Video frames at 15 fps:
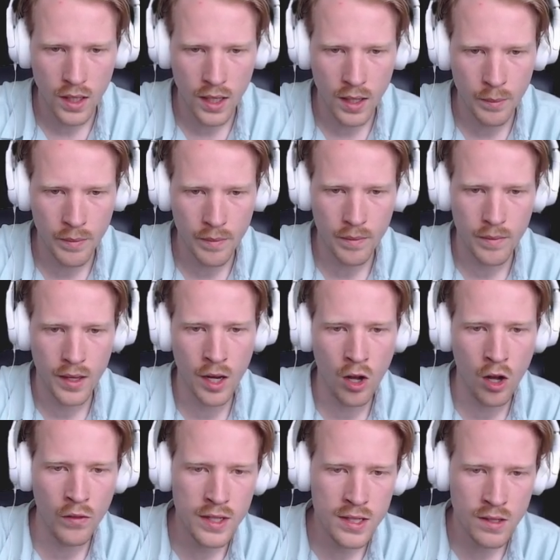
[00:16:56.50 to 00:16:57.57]
And
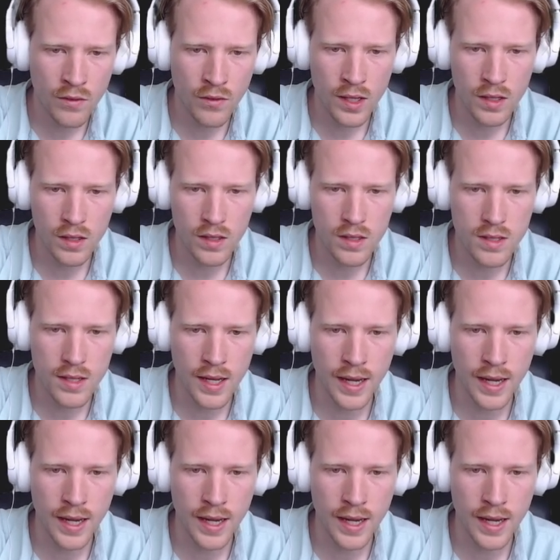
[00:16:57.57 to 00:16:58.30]
all these fields,